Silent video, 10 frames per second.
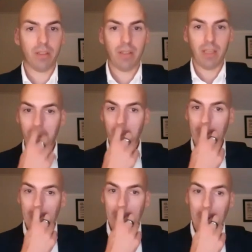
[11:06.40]
You can see you
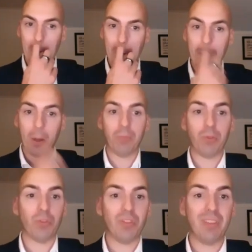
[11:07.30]
can work
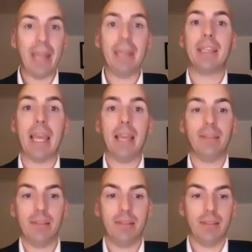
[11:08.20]
up to 10
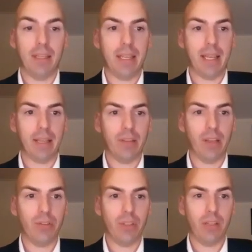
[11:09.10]
cases in the
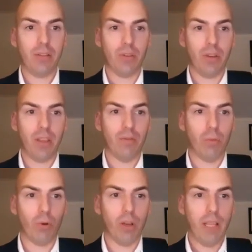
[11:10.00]
Excel sheet, so
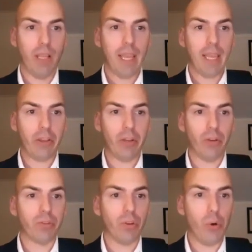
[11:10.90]
even more. And you
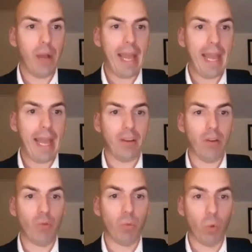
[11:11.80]
can also add
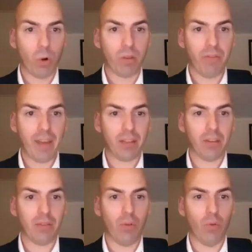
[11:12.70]
reward
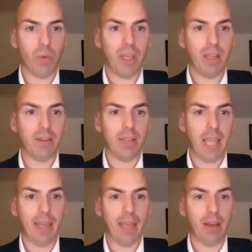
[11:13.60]
factors for wind
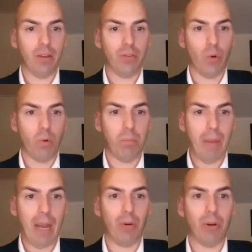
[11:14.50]
and shore
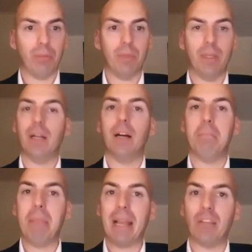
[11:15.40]
power
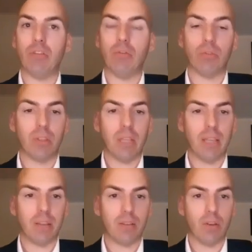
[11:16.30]
megajoules
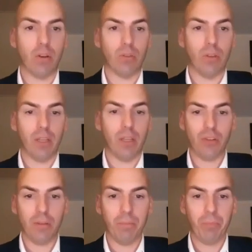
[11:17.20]
as a total
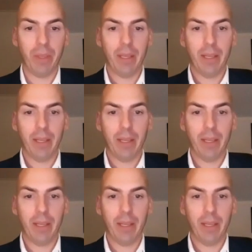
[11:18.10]
addition.